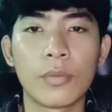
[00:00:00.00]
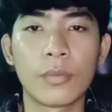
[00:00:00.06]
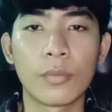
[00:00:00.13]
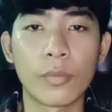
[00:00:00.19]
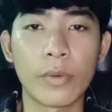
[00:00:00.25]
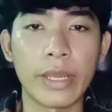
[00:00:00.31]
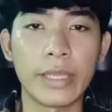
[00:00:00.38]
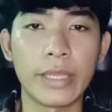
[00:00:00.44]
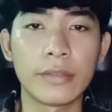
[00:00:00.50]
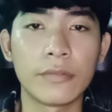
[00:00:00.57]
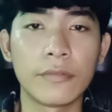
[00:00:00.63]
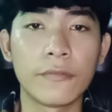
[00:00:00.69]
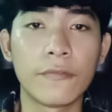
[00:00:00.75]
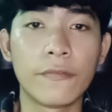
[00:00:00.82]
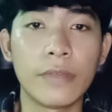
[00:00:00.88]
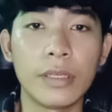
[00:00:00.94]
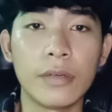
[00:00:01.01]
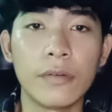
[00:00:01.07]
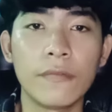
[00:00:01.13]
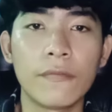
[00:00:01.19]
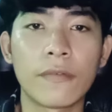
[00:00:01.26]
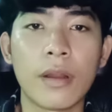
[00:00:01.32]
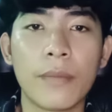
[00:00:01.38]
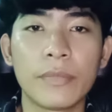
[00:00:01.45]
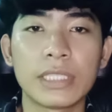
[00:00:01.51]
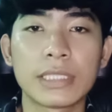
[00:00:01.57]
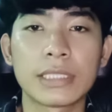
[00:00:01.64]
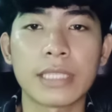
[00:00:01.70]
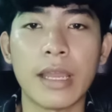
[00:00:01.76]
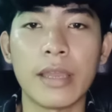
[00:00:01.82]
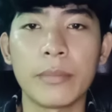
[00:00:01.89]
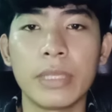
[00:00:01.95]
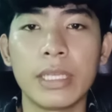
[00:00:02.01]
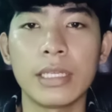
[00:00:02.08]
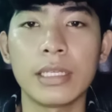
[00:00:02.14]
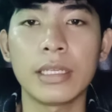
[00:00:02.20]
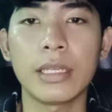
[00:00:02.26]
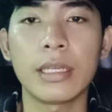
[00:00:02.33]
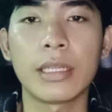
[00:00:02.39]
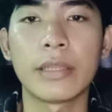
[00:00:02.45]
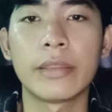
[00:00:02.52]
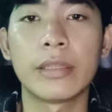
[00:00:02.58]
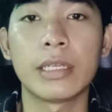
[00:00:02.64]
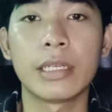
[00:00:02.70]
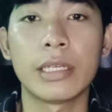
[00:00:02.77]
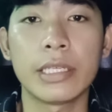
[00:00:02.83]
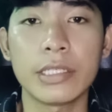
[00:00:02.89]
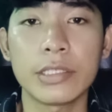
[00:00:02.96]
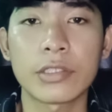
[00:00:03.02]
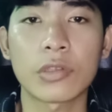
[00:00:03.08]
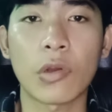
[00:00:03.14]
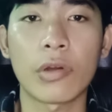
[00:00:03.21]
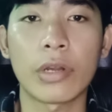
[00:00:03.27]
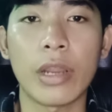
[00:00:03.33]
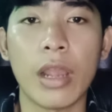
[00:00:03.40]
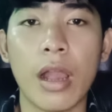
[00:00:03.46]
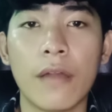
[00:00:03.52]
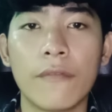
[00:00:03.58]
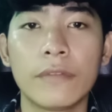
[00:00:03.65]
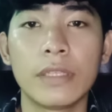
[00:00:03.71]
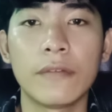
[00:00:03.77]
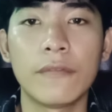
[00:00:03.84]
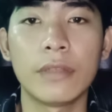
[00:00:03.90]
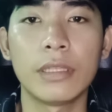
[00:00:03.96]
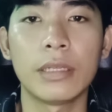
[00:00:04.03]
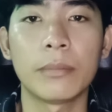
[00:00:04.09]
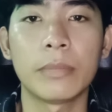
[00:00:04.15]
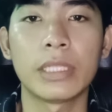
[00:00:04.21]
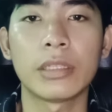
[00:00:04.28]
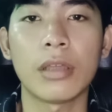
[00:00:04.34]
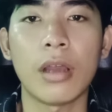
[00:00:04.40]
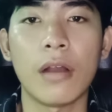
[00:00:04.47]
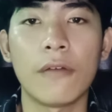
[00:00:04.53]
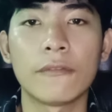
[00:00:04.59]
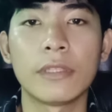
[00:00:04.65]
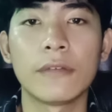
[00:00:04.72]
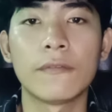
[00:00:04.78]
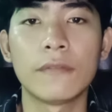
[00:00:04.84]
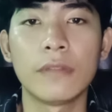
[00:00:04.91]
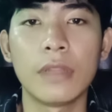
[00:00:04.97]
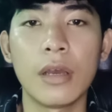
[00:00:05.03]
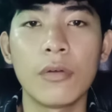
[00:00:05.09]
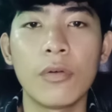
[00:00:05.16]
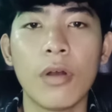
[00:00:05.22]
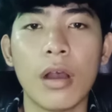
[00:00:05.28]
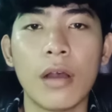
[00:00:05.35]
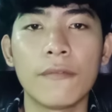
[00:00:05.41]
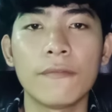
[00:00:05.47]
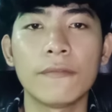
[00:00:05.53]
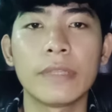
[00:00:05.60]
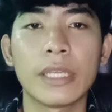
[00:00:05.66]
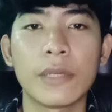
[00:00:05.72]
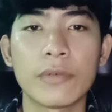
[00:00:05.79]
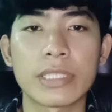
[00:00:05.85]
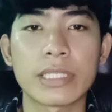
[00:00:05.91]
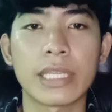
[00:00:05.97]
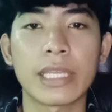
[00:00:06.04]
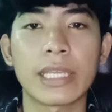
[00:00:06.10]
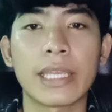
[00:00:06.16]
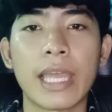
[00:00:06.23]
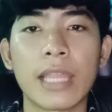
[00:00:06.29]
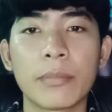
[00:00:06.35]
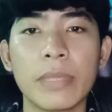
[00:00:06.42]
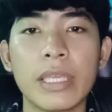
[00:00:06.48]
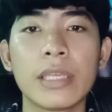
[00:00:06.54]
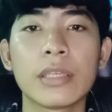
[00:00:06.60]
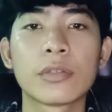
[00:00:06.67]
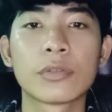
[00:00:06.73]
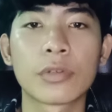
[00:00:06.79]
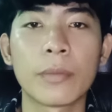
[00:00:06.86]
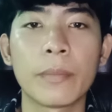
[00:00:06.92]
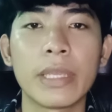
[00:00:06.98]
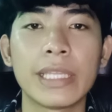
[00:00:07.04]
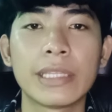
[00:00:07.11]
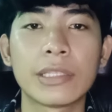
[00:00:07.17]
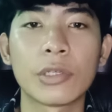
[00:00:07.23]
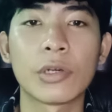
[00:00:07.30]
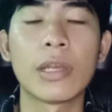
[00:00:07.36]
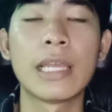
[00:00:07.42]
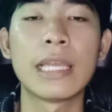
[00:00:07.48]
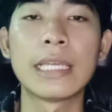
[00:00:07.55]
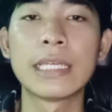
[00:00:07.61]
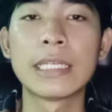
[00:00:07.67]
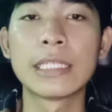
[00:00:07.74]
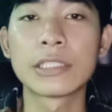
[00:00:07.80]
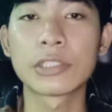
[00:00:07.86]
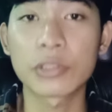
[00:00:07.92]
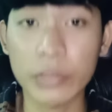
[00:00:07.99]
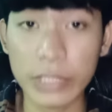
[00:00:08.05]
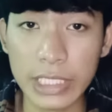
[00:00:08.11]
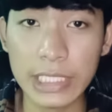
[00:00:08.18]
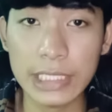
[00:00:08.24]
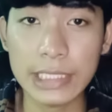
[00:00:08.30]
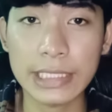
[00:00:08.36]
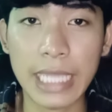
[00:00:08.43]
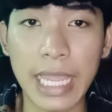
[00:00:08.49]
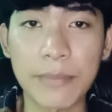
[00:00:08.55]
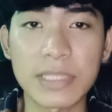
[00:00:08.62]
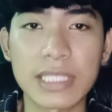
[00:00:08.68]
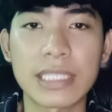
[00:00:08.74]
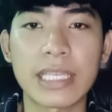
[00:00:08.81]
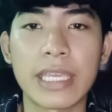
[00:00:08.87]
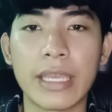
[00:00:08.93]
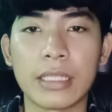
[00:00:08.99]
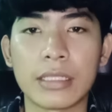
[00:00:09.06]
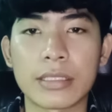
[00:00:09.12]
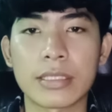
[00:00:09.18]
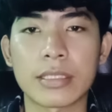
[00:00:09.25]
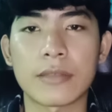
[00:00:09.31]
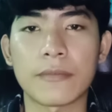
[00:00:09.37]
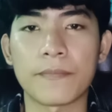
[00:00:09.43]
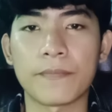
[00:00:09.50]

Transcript: When viewed from the timing, the history of development of the flow of linguistics can be grouped into three time scales.